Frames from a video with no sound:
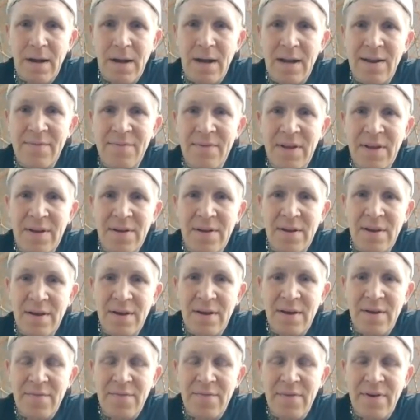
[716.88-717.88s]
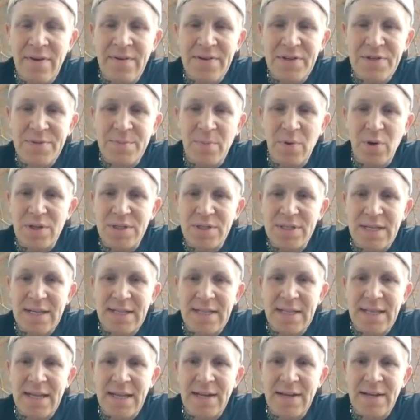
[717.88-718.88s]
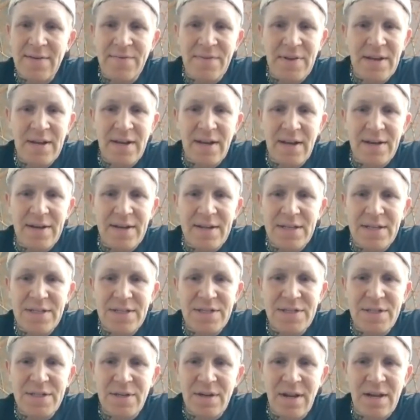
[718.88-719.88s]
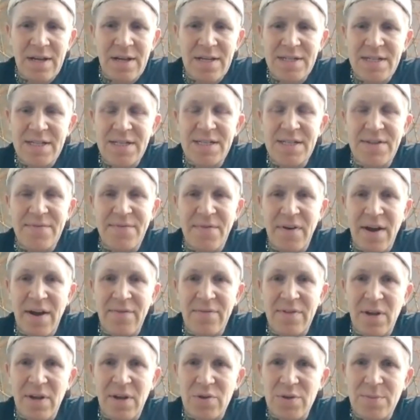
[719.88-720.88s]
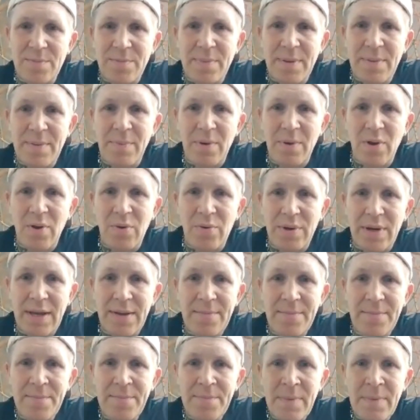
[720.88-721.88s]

I live in very small city in Finland. It's like 65,000 people only.